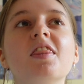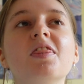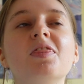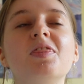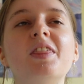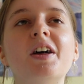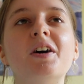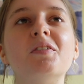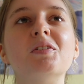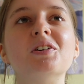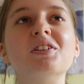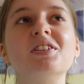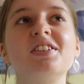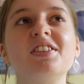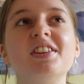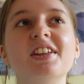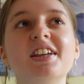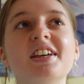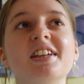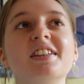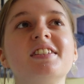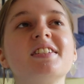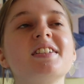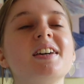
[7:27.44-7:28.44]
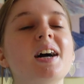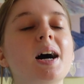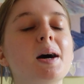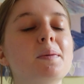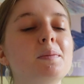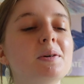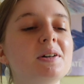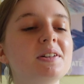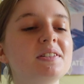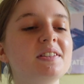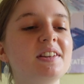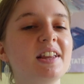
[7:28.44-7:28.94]
there was this
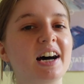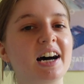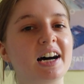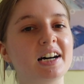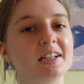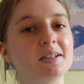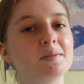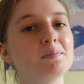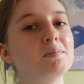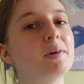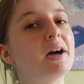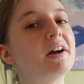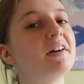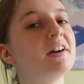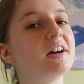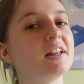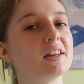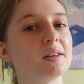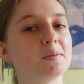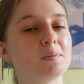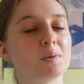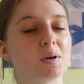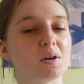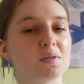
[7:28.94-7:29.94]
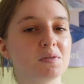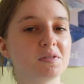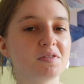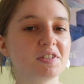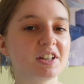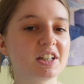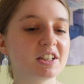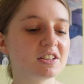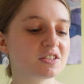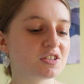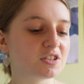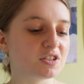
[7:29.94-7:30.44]
cupboard that had a mirror at the bottom of
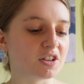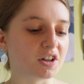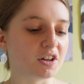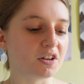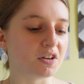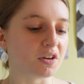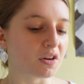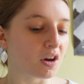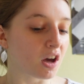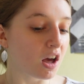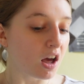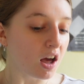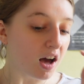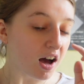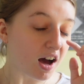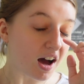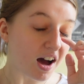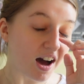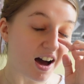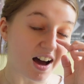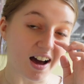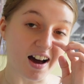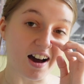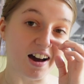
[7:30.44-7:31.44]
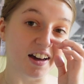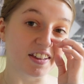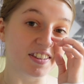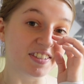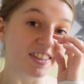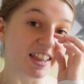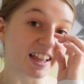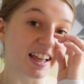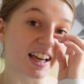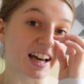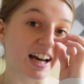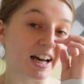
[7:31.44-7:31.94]
it, so I
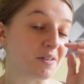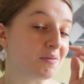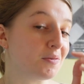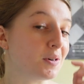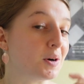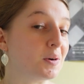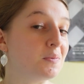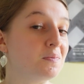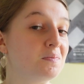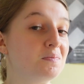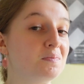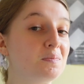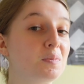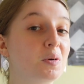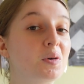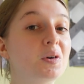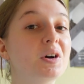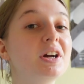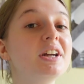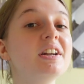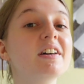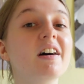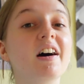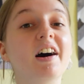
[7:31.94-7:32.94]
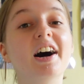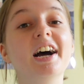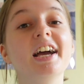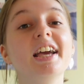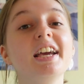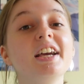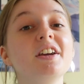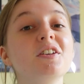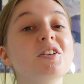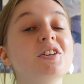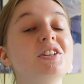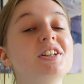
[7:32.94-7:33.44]
think at one point
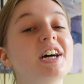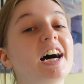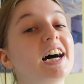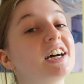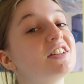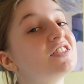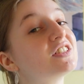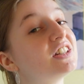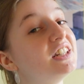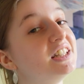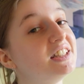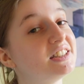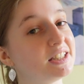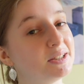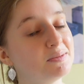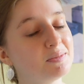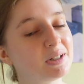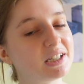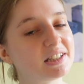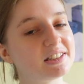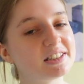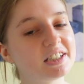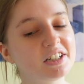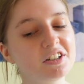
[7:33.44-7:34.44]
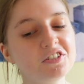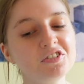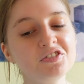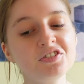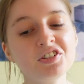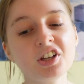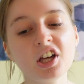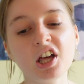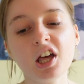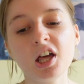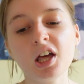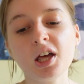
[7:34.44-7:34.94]
I could actually see myself,
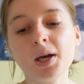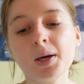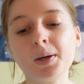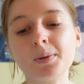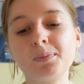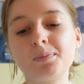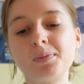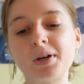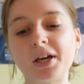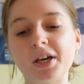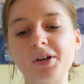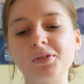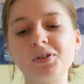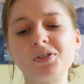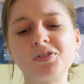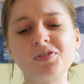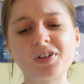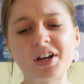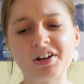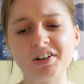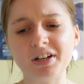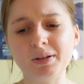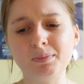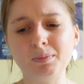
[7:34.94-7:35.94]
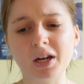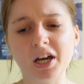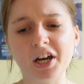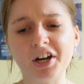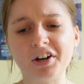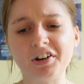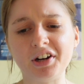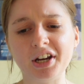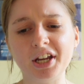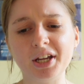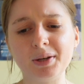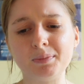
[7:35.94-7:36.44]
but it was very
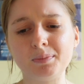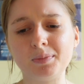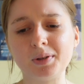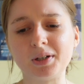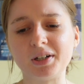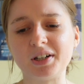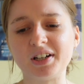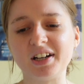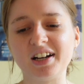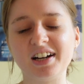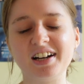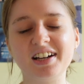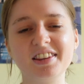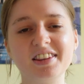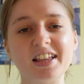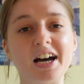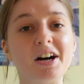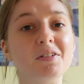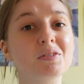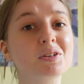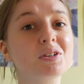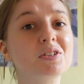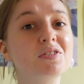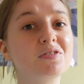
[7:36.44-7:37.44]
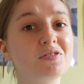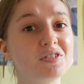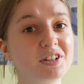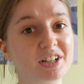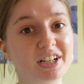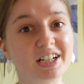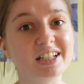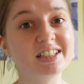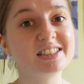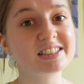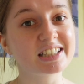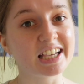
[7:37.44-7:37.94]
blurry, but that was
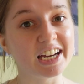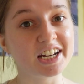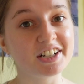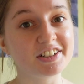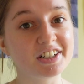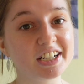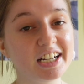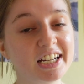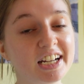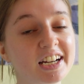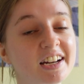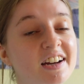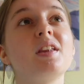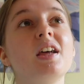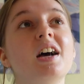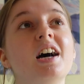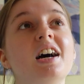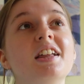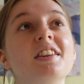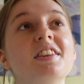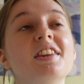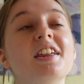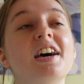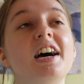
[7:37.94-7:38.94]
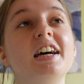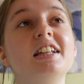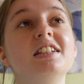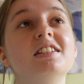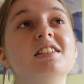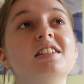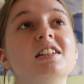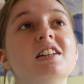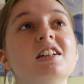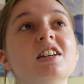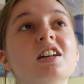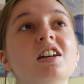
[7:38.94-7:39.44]
really scary. And
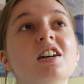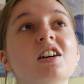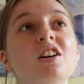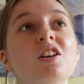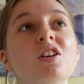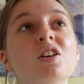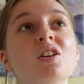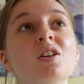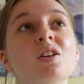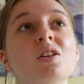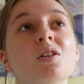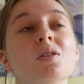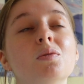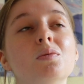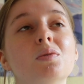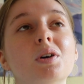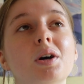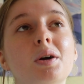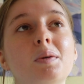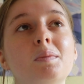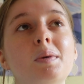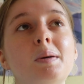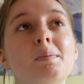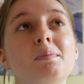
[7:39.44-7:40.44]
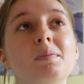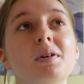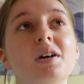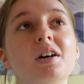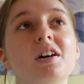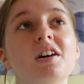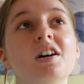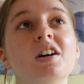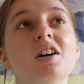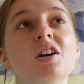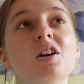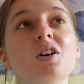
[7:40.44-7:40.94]
then what I
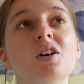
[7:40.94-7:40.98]
remember